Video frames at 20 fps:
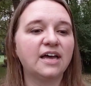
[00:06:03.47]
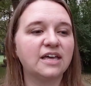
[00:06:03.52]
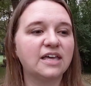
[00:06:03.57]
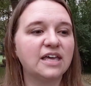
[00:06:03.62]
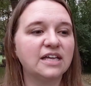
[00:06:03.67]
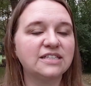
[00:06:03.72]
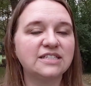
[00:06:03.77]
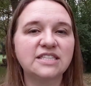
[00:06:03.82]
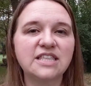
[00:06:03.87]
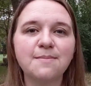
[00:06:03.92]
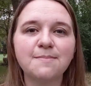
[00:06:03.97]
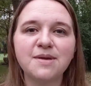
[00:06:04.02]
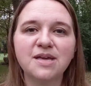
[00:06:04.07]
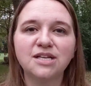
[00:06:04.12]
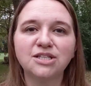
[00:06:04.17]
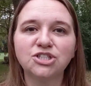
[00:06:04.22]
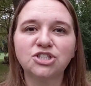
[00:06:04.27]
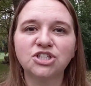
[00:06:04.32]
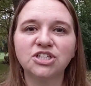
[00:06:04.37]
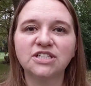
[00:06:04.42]
gets them
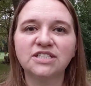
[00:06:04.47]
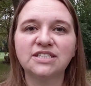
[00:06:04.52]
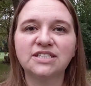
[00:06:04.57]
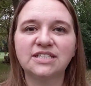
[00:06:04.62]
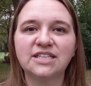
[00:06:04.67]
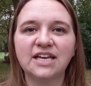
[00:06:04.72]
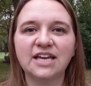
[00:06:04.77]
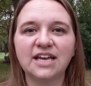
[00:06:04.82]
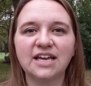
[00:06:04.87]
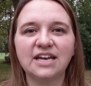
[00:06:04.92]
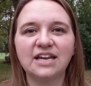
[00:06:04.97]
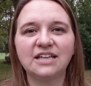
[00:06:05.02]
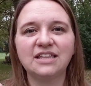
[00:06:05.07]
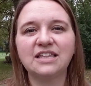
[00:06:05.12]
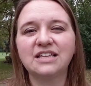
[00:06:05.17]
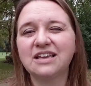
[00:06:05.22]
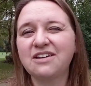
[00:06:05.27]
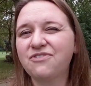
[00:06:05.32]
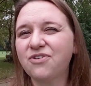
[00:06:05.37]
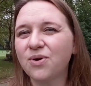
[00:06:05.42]
interested, a
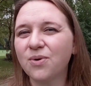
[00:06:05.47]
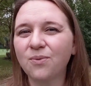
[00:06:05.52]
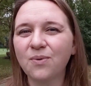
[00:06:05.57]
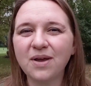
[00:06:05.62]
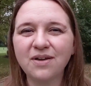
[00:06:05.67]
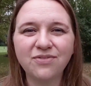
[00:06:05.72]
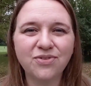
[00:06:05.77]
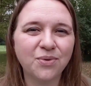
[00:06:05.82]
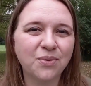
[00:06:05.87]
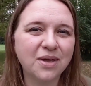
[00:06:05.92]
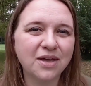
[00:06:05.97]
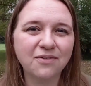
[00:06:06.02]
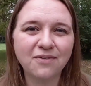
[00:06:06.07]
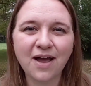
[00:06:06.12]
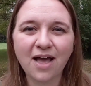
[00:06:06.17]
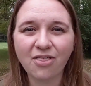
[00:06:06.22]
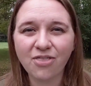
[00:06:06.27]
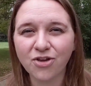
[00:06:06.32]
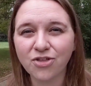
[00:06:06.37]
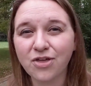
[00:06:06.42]
different way of doing it
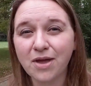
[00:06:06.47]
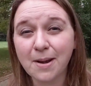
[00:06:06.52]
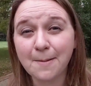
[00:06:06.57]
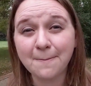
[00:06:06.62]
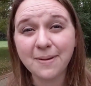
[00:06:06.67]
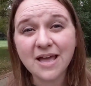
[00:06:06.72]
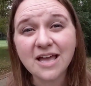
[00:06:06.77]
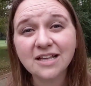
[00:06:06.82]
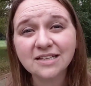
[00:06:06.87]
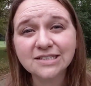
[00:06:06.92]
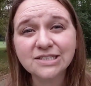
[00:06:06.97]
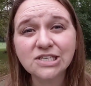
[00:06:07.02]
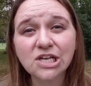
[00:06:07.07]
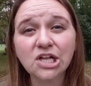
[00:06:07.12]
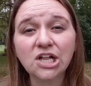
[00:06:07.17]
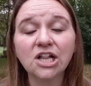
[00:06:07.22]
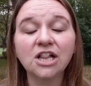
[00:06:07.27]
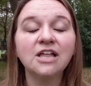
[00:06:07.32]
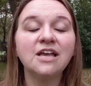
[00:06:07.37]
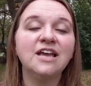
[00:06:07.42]
rather than
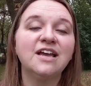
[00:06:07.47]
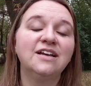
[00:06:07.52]
pencil.